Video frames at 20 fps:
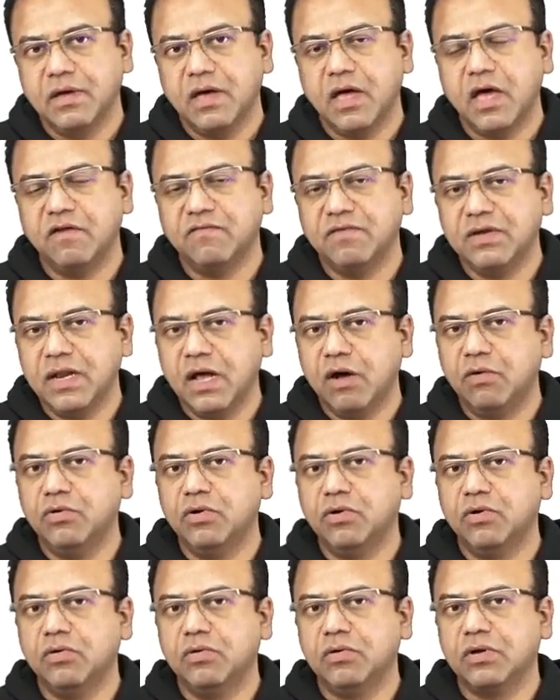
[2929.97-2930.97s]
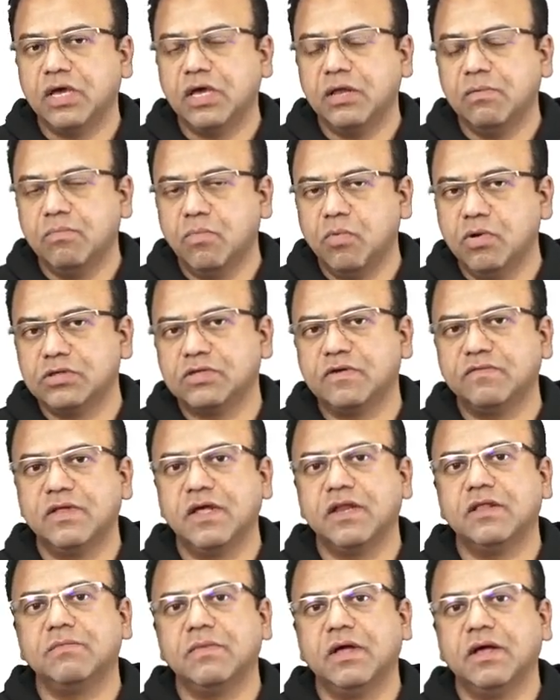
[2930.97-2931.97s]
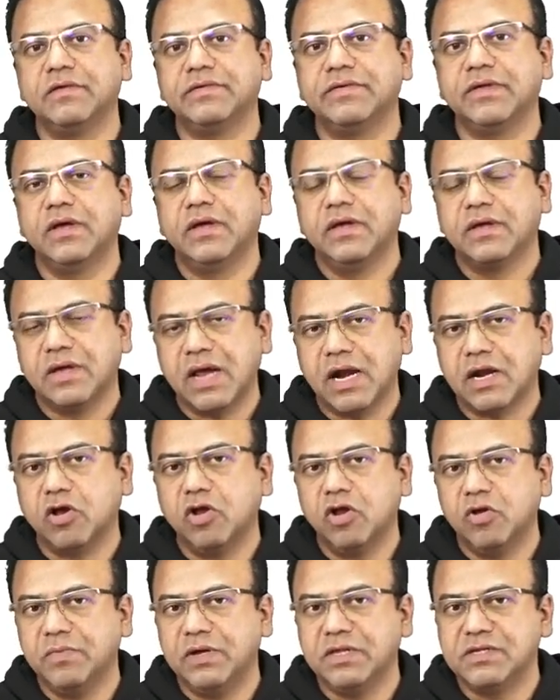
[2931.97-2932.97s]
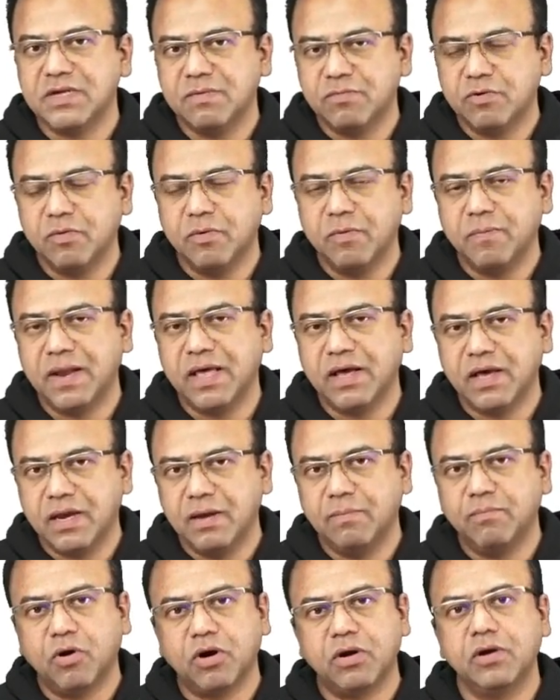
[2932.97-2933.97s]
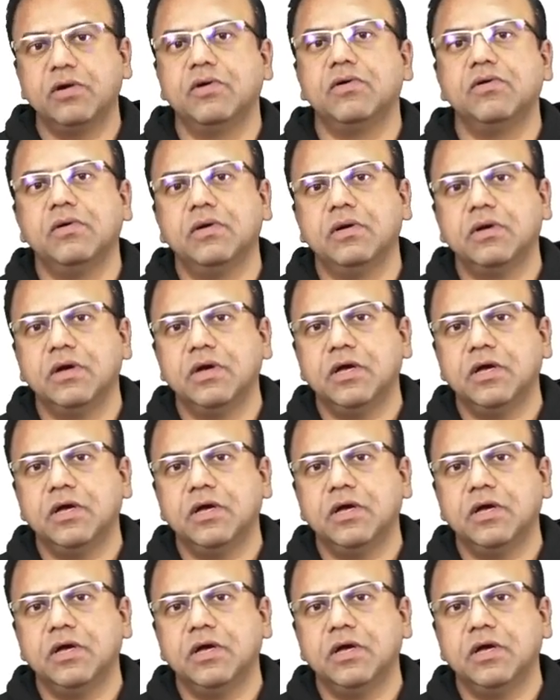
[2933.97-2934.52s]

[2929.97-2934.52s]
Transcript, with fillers: And we now know in most of the arrhythmias, catecholamines seem to be playing an important role.